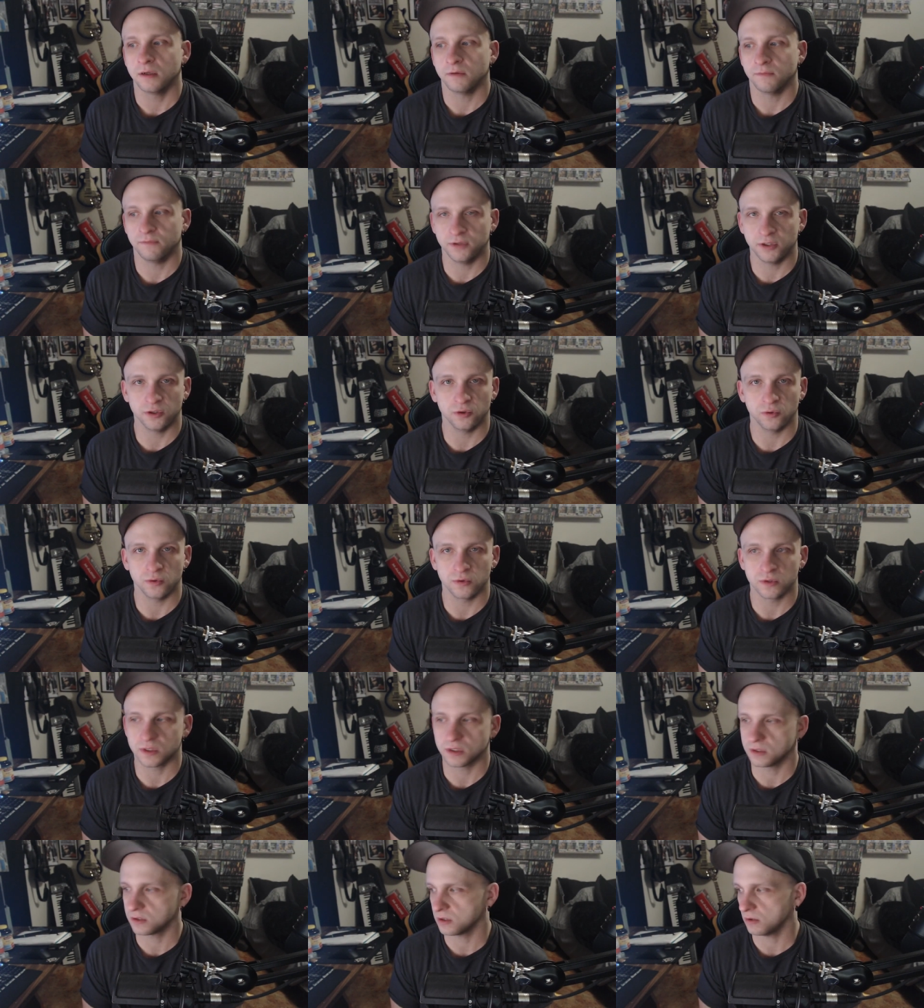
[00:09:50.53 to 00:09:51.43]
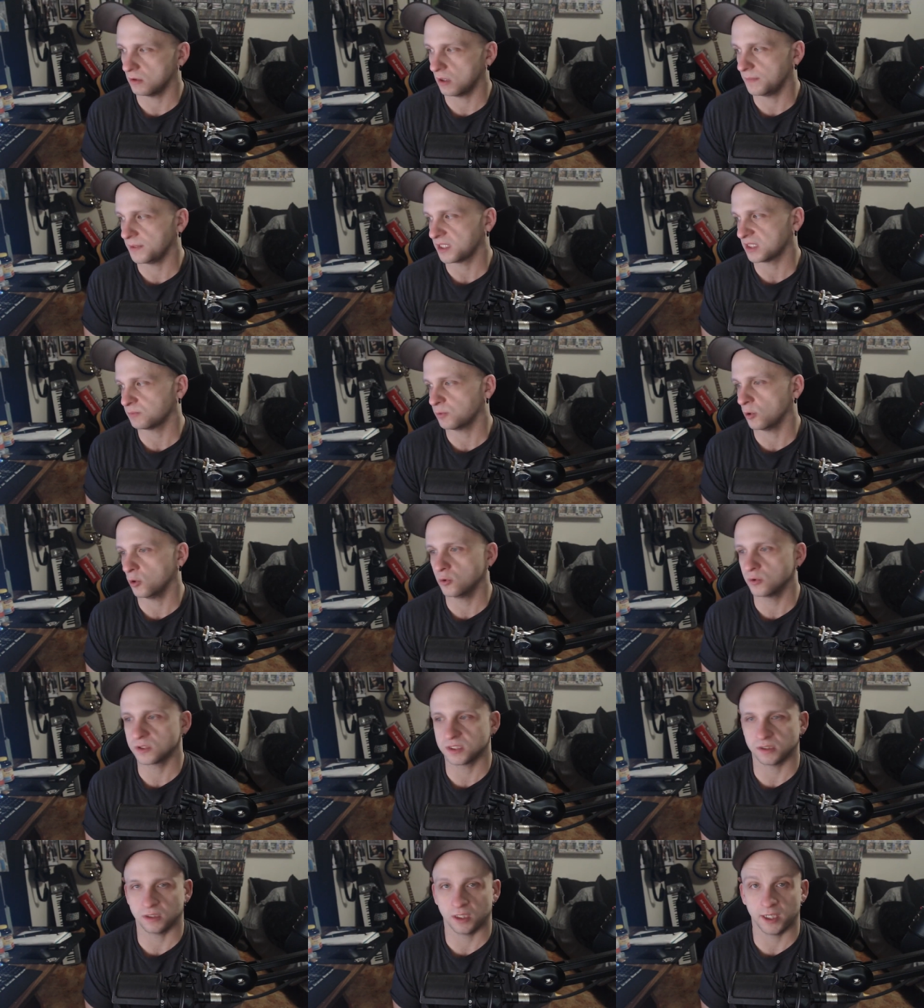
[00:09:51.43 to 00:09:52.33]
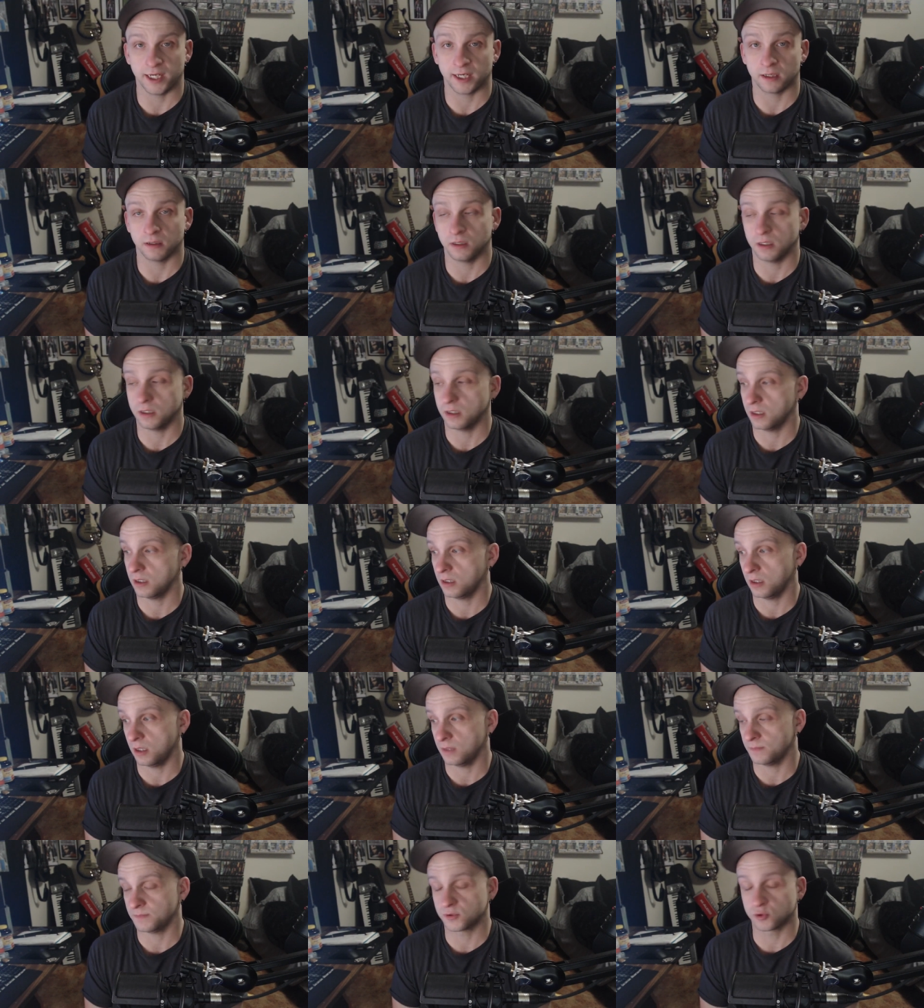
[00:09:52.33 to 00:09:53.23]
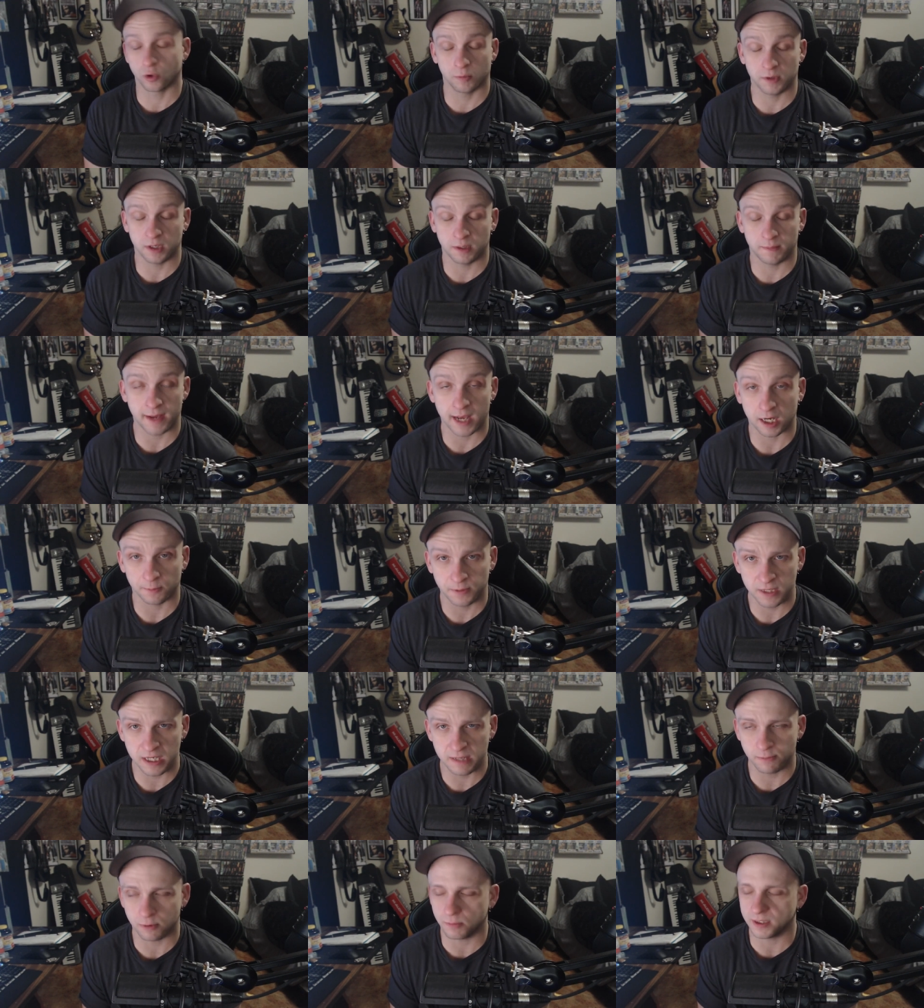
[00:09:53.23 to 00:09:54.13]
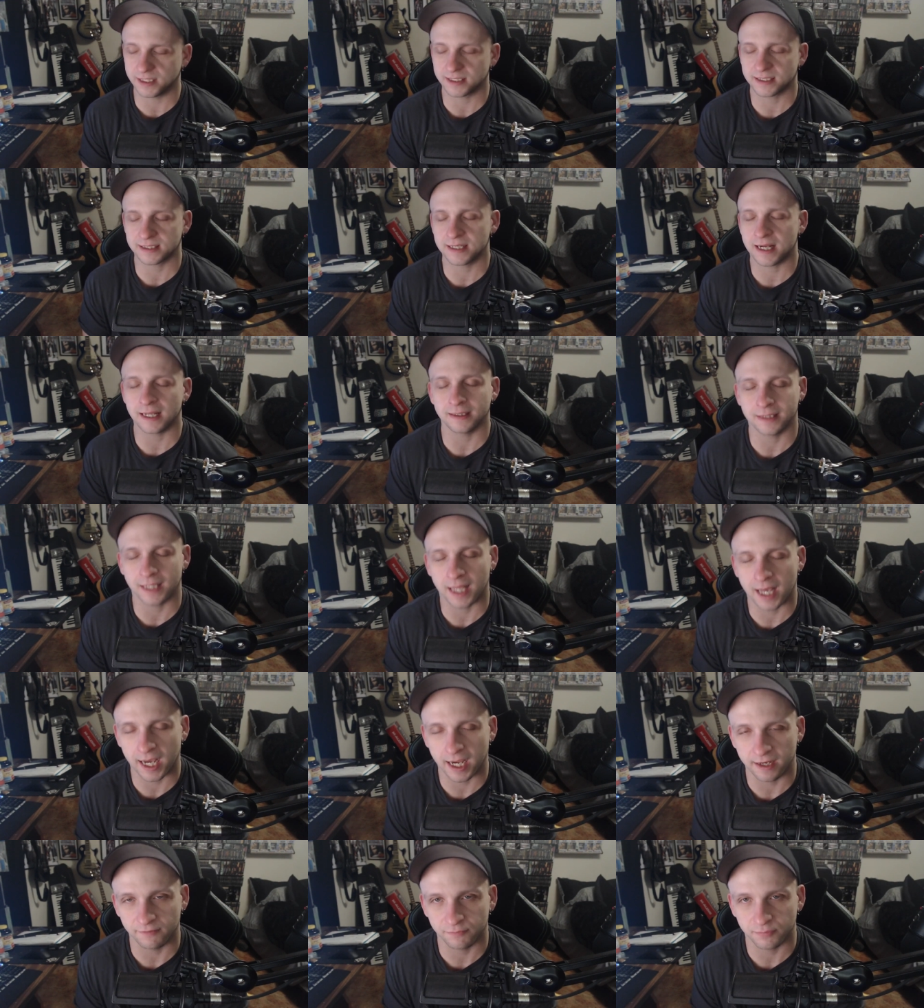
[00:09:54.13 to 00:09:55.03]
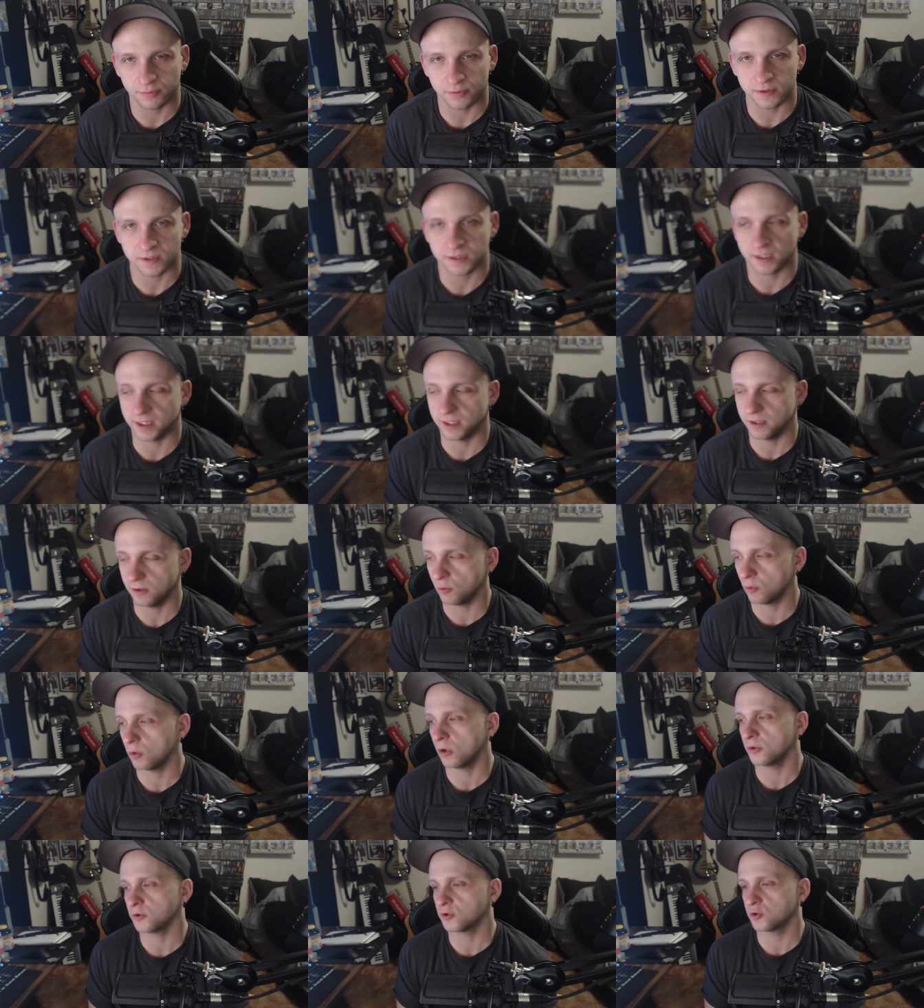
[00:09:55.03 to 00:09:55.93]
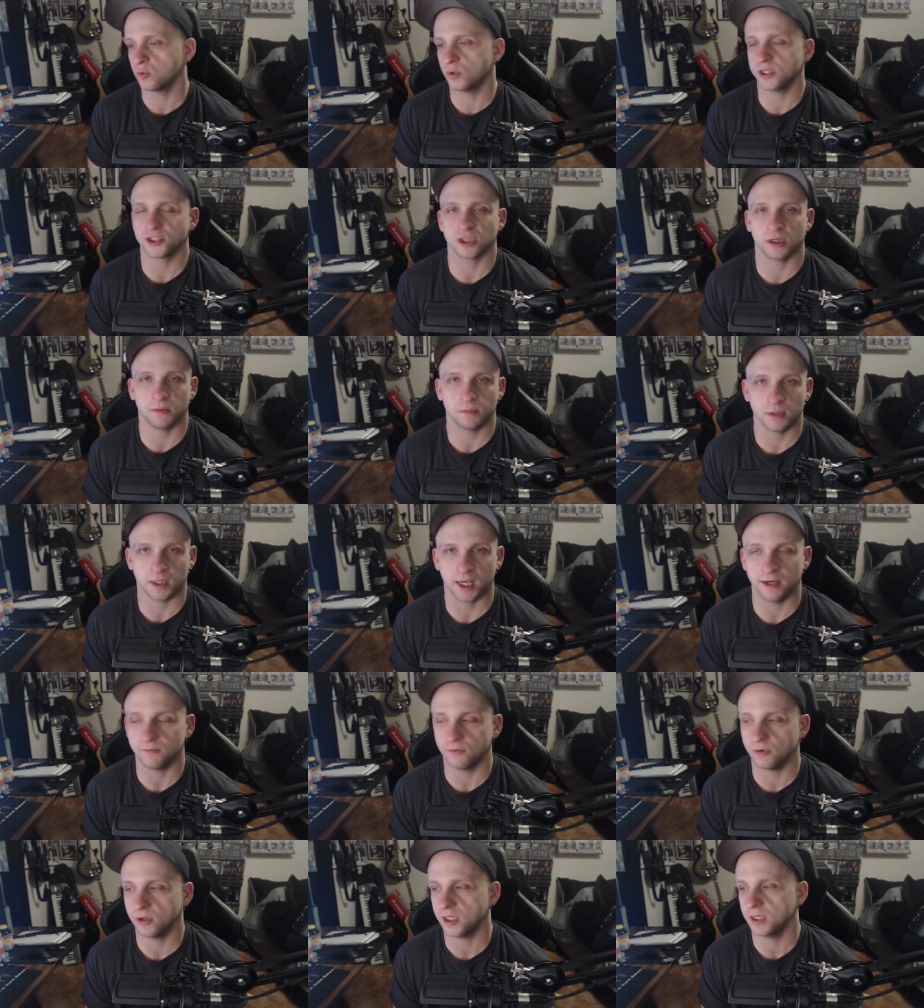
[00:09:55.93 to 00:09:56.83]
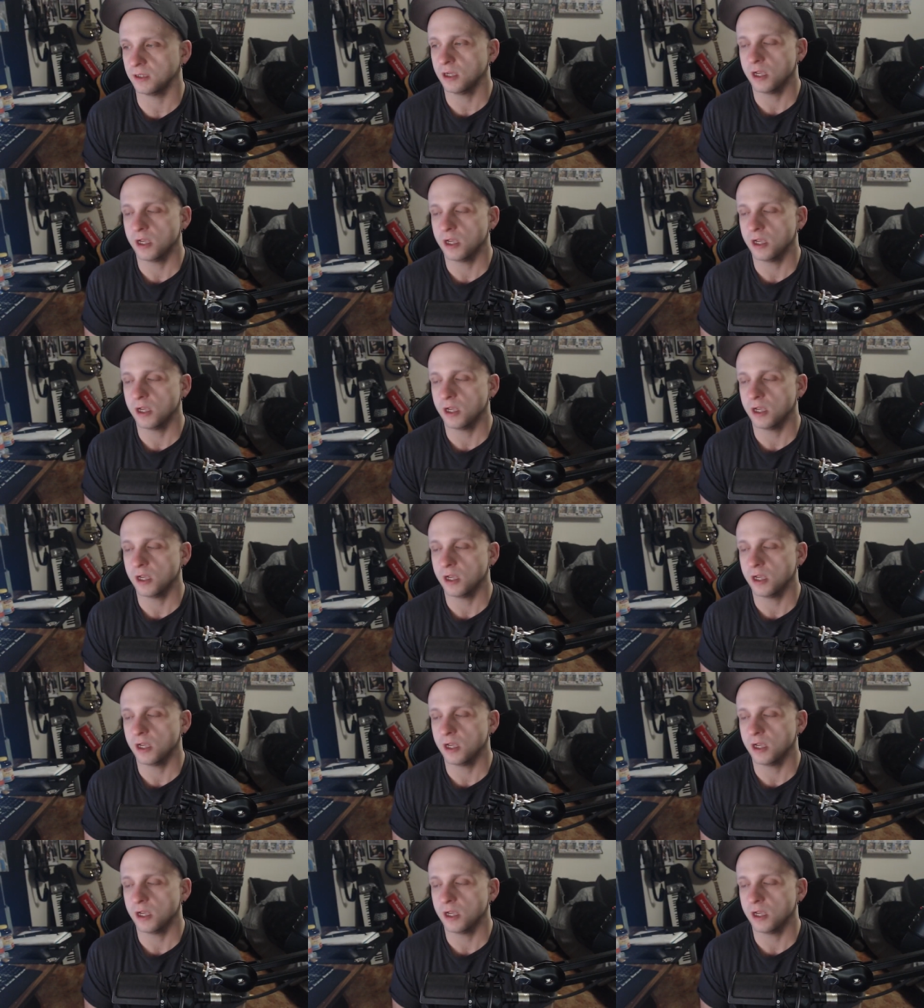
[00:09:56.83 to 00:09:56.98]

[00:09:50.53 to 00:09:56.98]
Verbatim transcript: views, so I'm exposed to like an absorbent amount of people, but it's not live per se. Or on Twitch, I'm live, right?